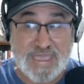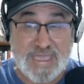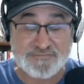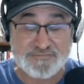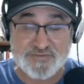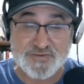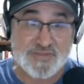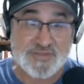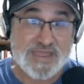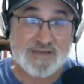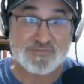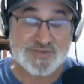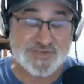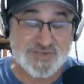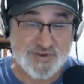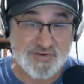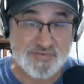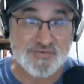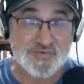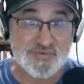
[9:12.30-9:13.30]
After that
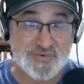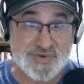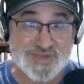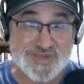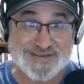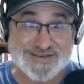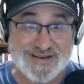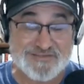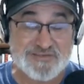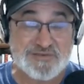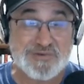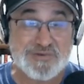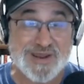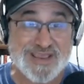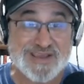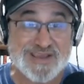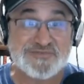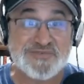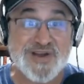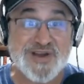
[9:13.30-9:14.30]
was over with, and
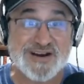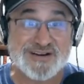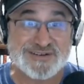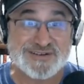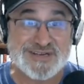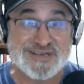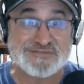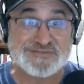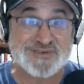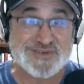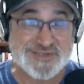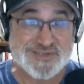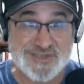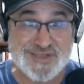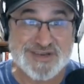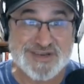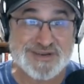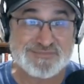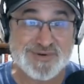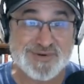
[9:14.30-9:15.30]
everybody got fired in Denver, so
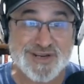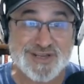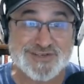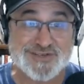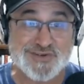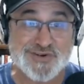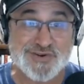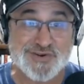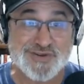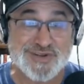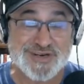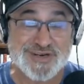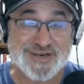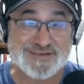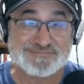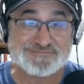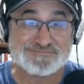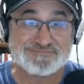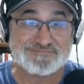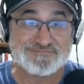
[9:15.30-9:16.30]
they could bring in Sean
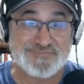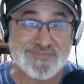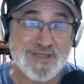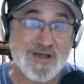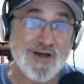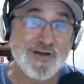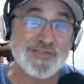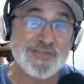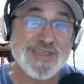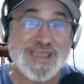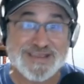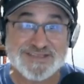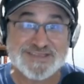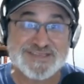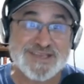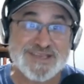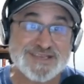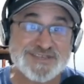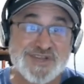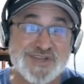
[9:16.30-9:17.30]
and all the
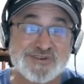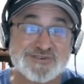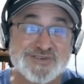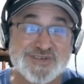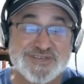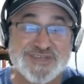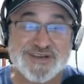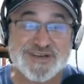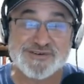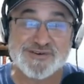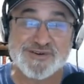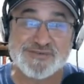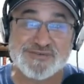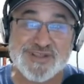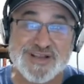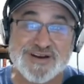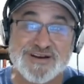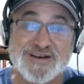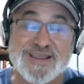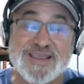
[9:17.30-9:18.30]
ex-Saints coaches that are
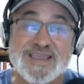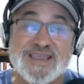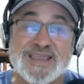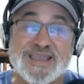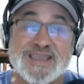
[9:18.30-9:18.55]
over there.